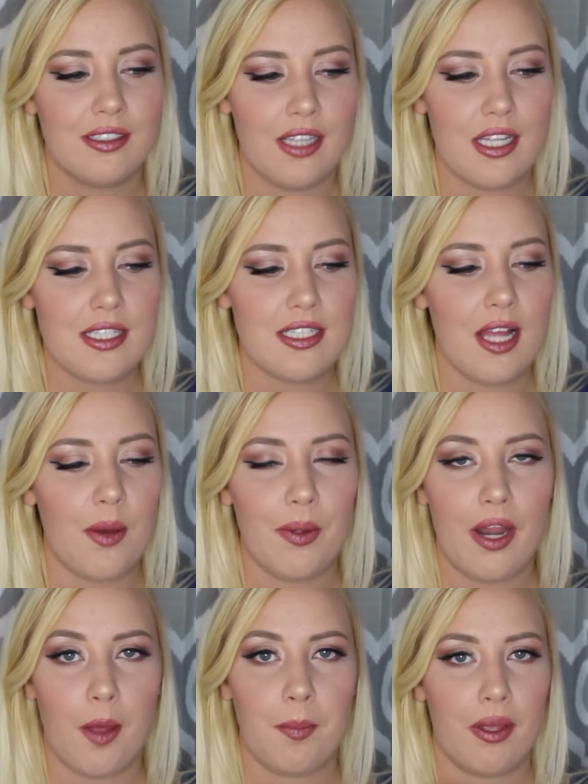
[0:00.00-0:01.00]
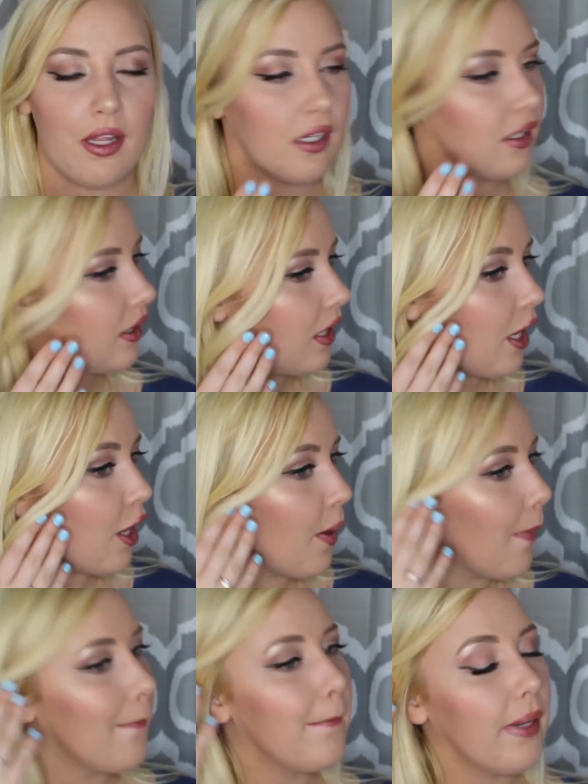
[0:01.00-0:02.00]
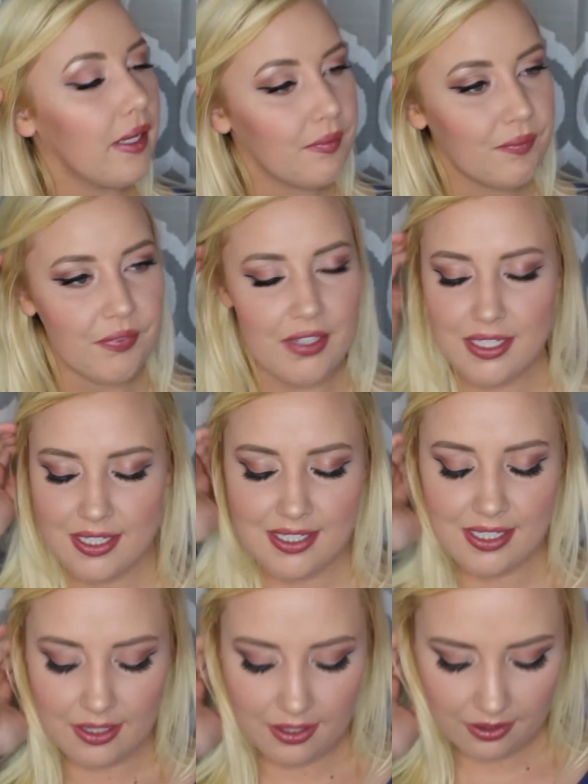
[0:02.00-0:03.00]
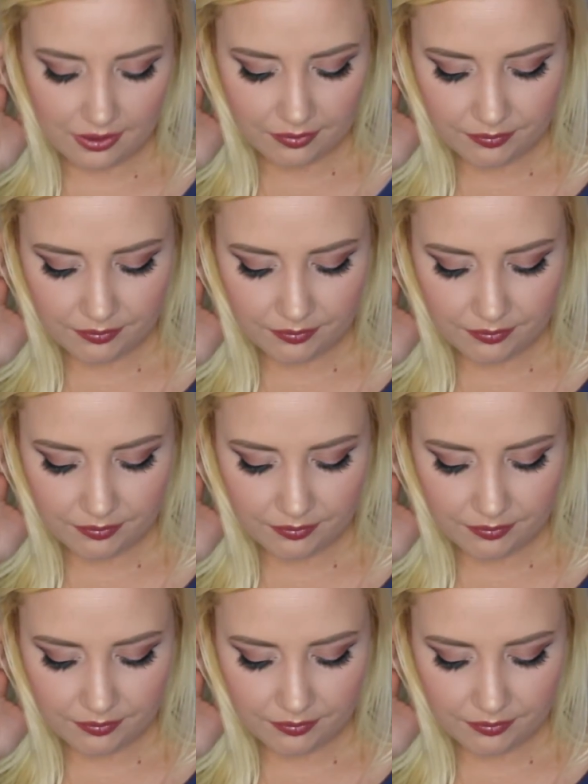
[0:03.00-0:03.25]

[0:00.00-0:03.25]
That's not what happened. But this is the look.